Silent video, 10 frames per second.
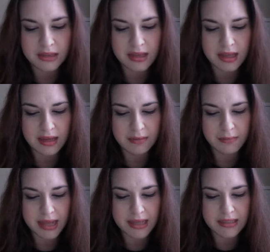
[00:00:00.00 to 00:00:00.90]
that
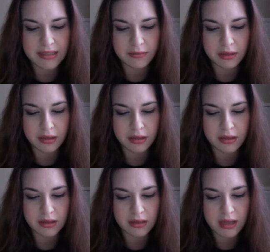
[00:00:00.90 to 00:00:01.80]
makes you
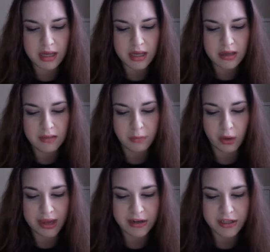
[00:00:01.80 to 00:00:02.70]
look
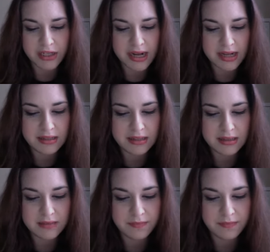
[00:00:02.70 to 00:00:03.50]
more energized.